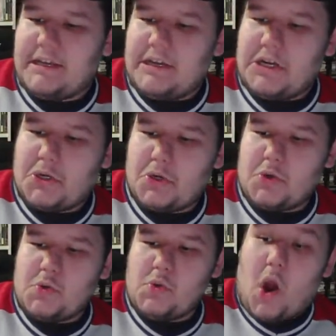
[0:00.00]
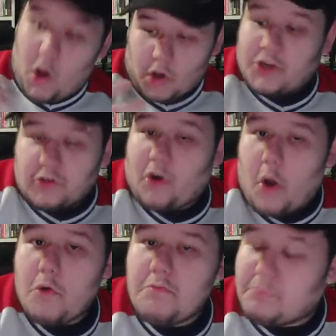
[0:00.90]
who are your
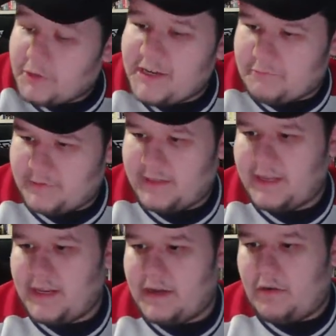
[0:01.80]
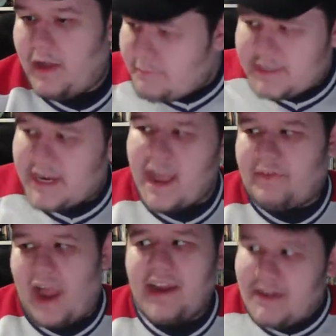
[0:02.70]
own breed, really. You know, MJF,
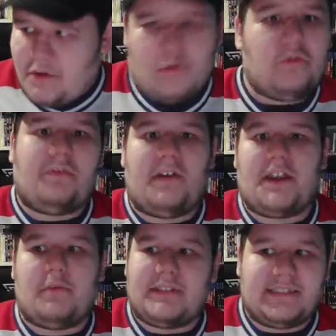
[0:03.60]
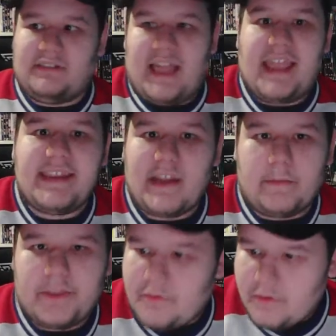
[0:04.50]
I didn't know who the fuck he was until
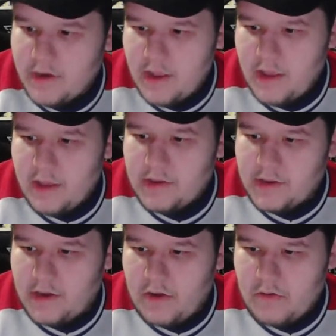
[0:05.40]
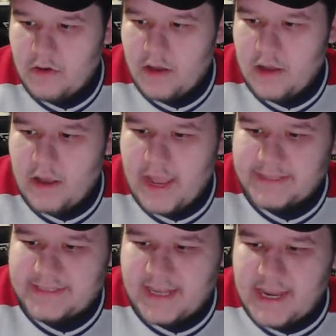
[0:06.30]
AEW, you know?
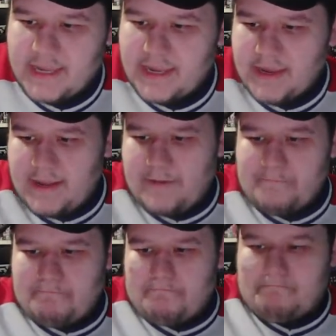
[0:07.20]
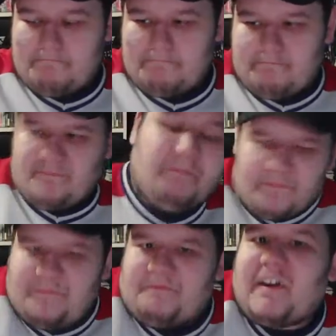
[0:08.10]
It's like,
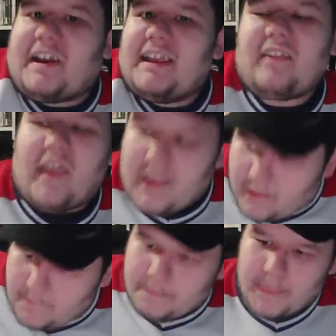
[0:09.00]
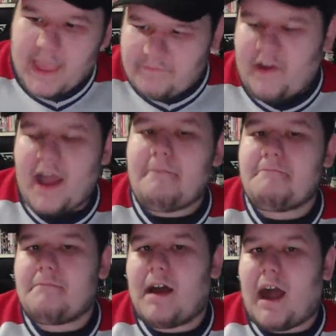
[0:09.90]
fucking, like, if
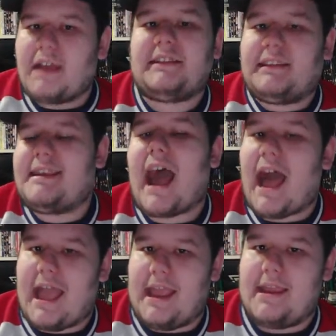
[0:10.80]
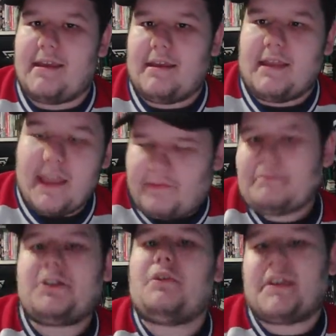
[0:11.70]
I'm a guy, if
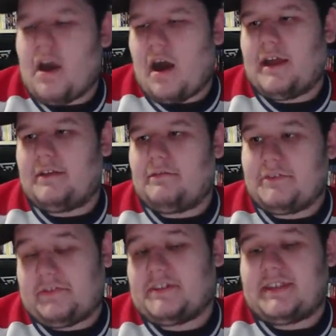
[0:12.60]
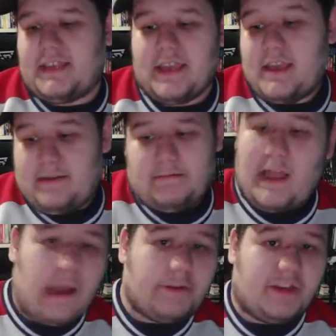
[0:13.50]
I'm Tony Khan, which firstly,
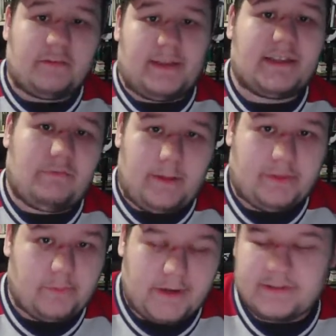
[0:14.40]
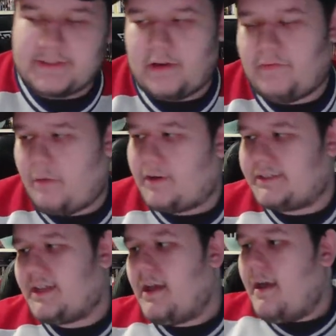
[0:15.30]
I would kill myself about 3 years ago if I
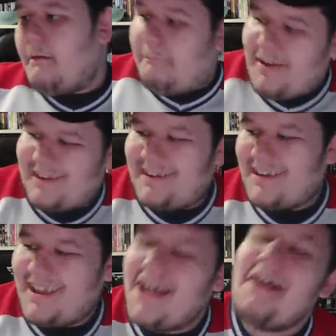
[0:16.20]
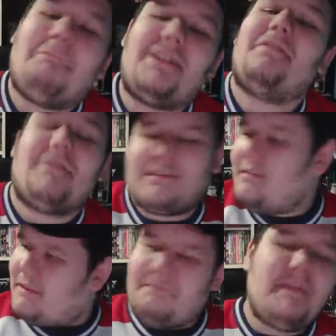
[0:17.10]
was, but
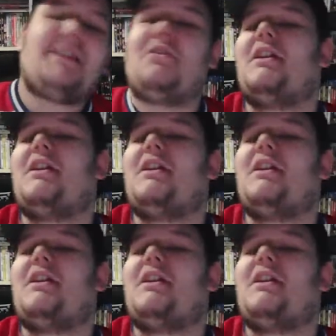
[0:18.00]
if me and Tony